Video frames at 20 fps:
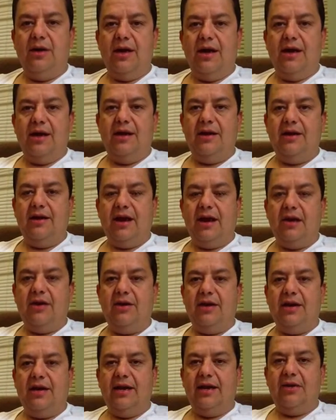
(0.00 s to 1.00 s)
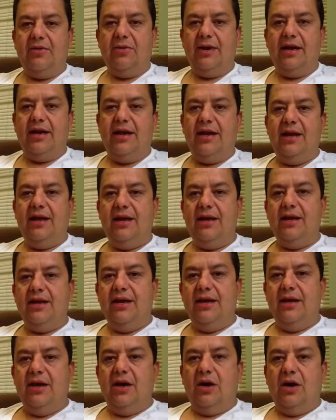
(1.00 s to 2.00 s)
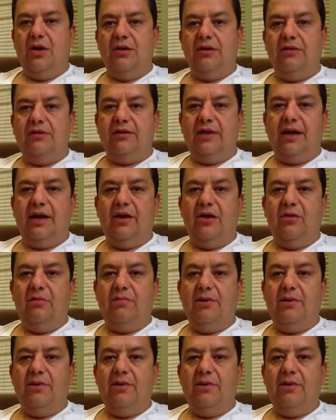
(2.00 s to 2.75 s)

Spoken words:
and I couldn't get a read on the scale.